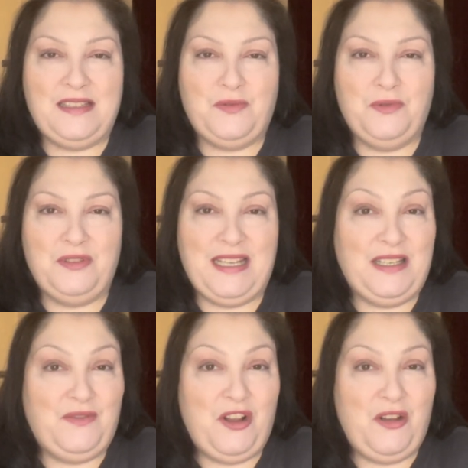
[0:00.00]
towards the
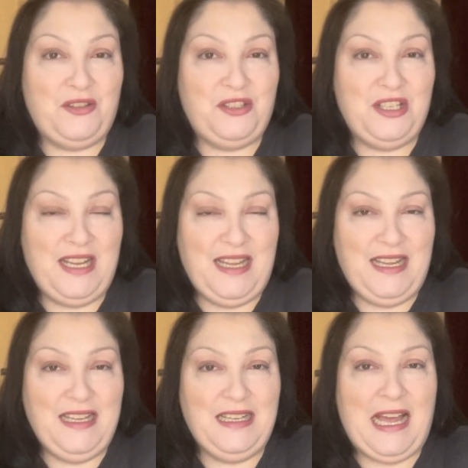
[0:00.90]
end of last year.